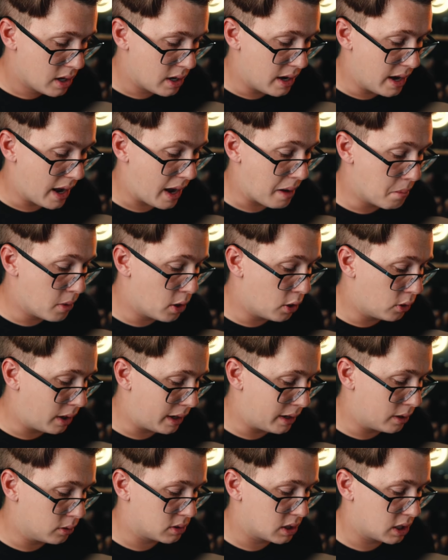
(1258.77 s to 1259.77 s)
Night mode, I
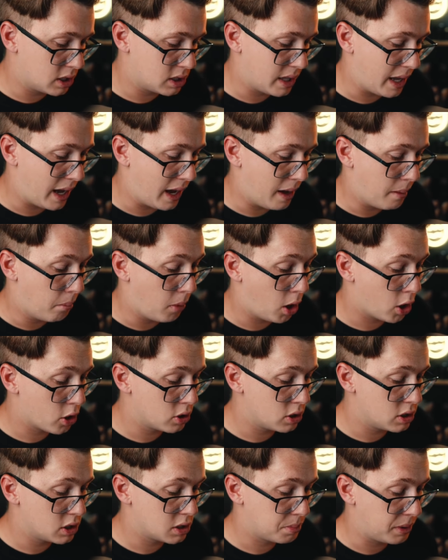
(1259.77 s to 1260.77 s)
don't touch that. Monitor
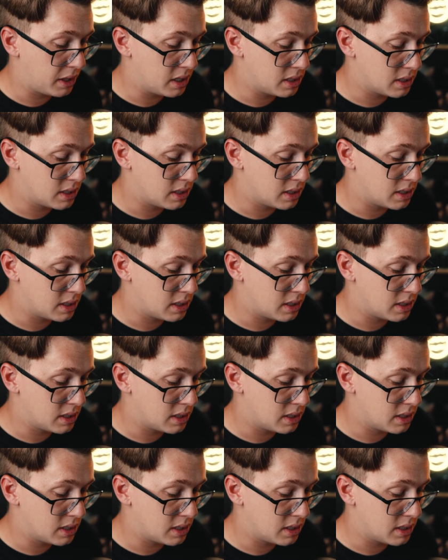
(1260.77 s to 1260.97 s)
display